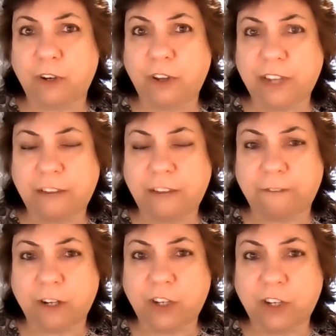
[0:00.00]
looking for
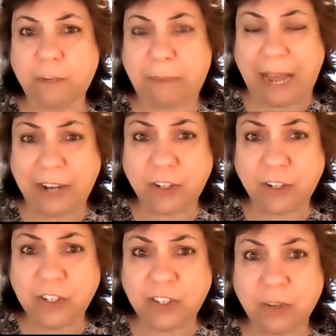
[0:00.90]
good
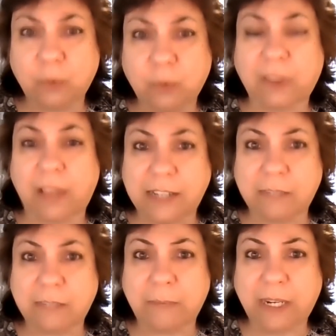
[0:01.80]
buyers with lots
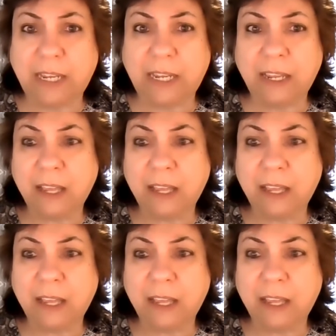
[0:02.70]
of money,